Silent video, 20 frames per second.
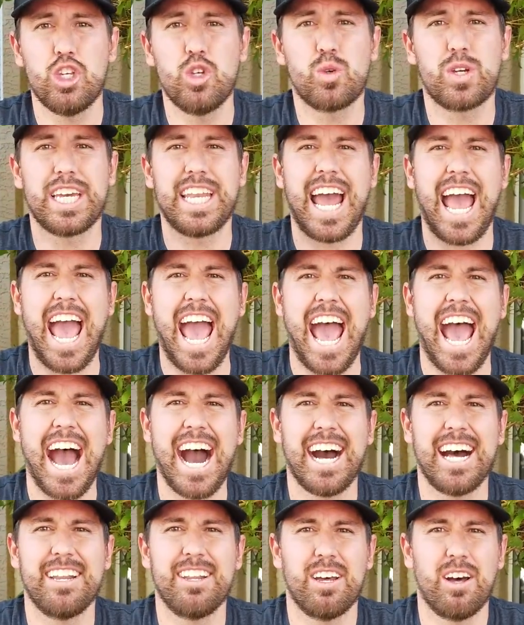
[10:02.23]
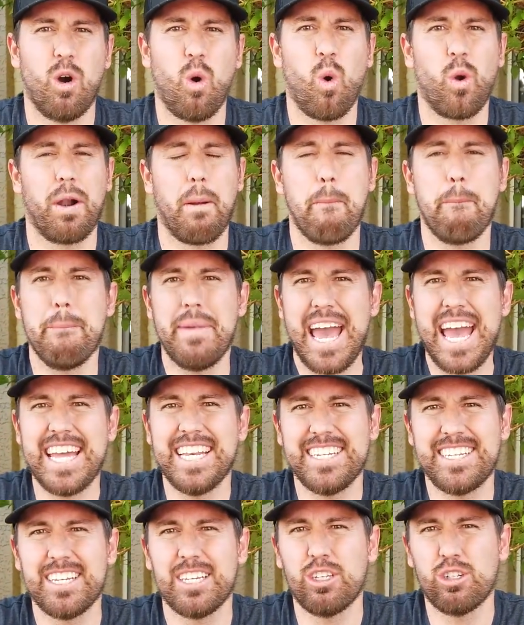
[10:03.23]
you can add or
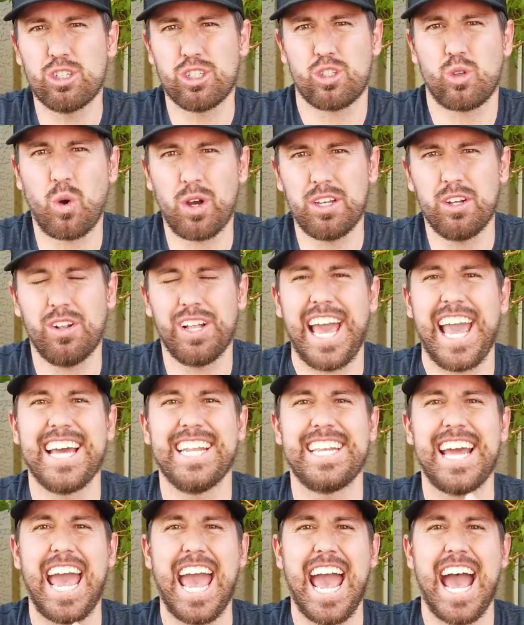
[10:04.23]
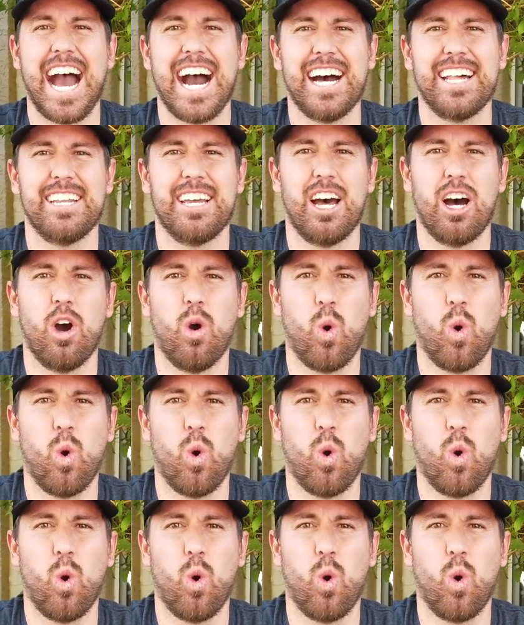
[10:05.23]
amend your soil and add